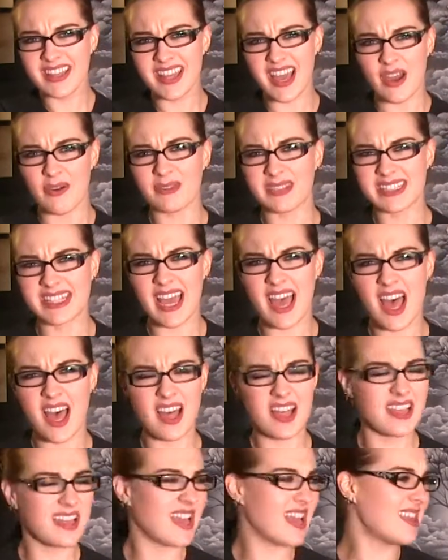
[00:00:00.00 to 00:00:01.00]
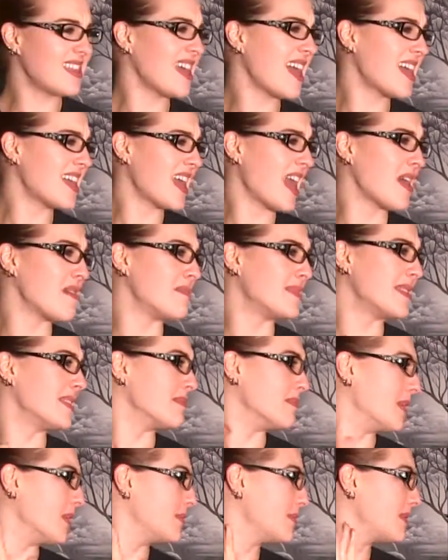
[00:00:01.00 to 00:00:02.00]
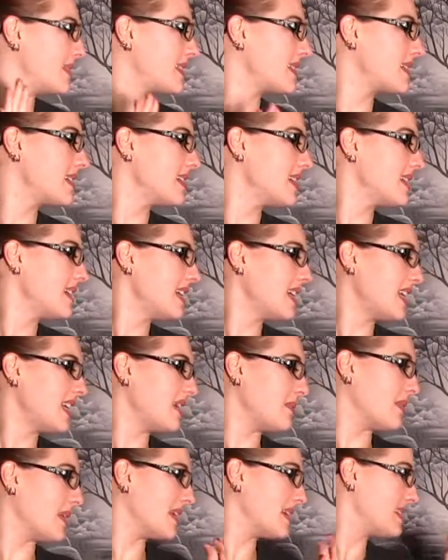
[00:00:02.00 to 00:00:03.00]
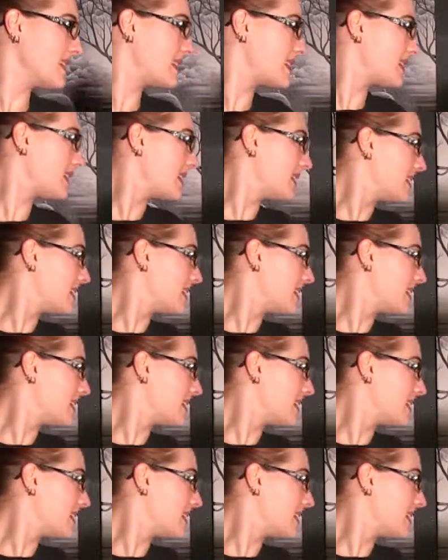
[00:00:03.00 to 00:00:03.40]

That was hell. And that happened the most. Anyways,